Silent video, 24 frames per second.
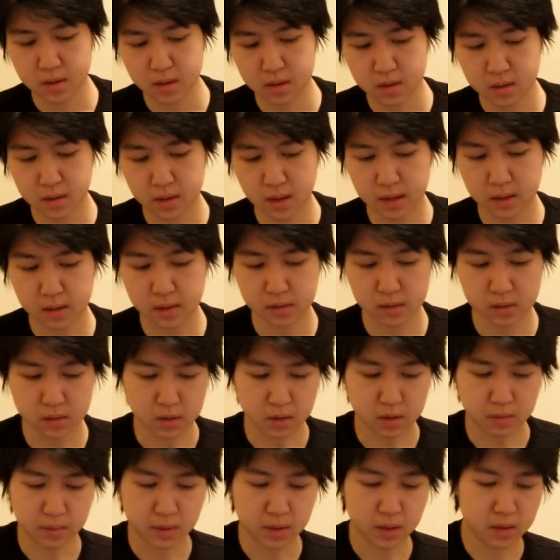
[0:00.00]
that is
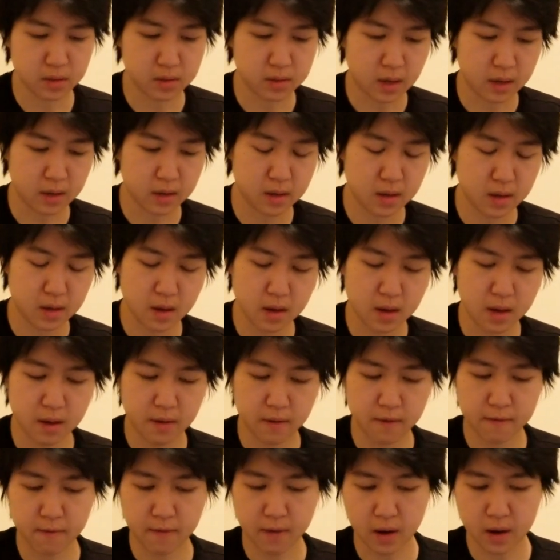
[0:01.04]
good, because I think
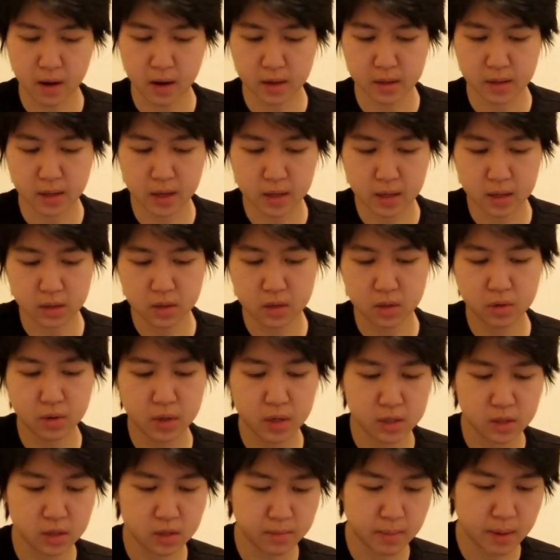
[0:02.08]
if I had taken 2
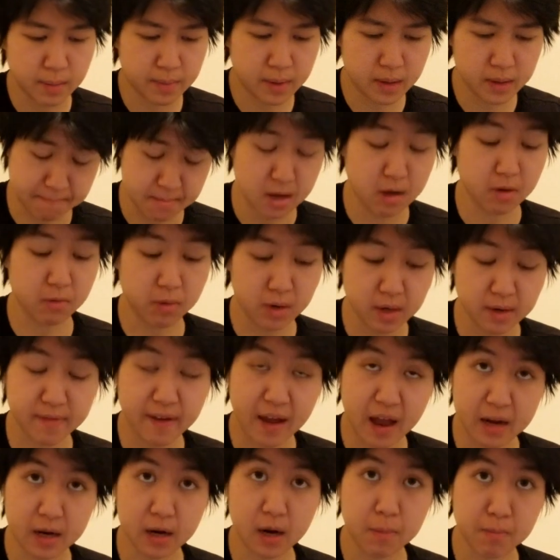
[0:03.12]
hits to my butt, would have
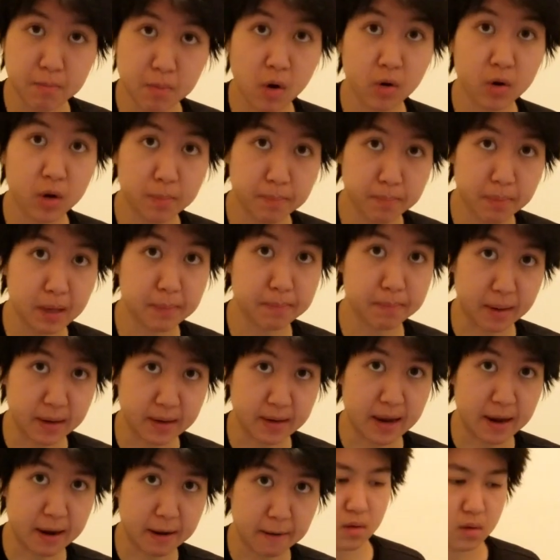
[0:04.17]
had a broken butt by
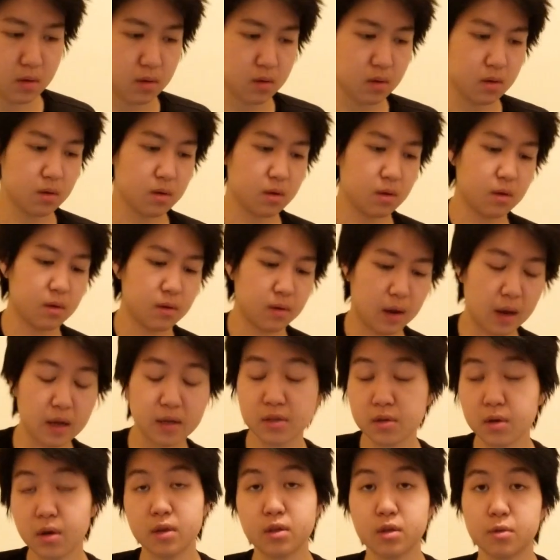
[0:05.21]
now. I
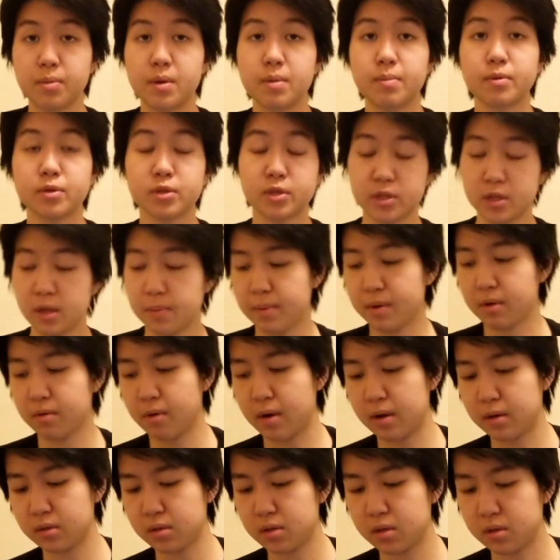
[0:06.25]
saw other people slipping
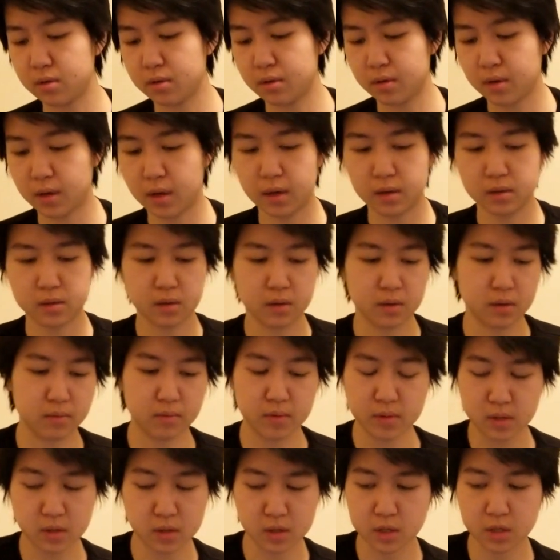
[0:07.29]
around too, okay, so it
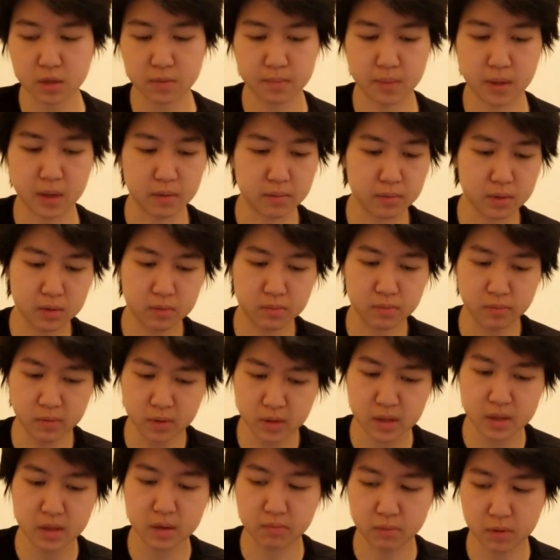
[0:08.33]
wasn't just me. It was
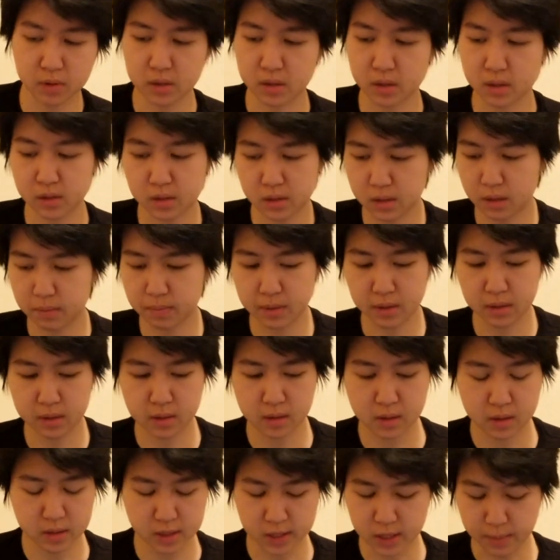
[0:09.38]
really, really a
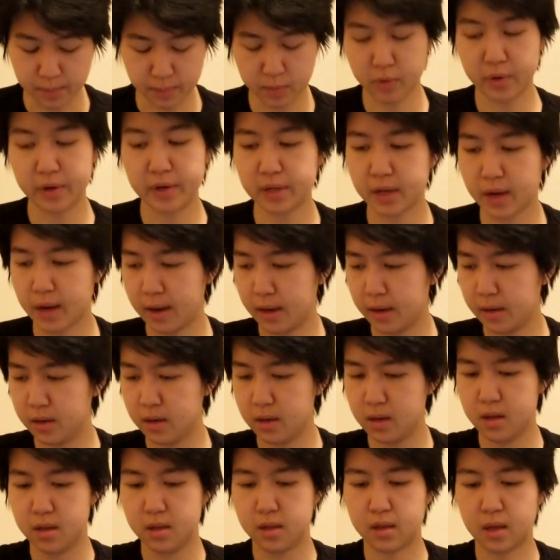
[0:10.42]
slippery day
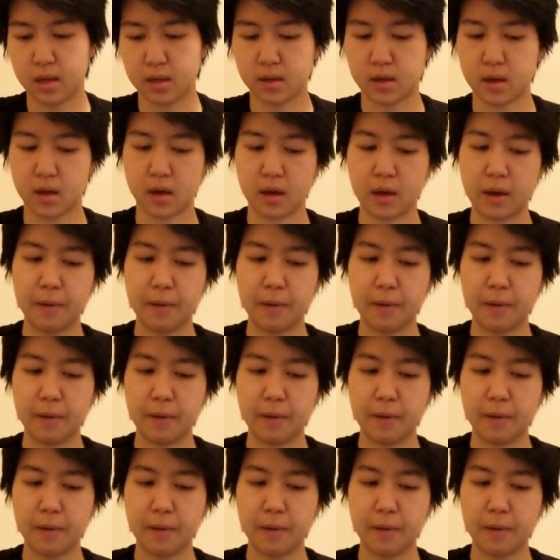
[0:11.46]
that day.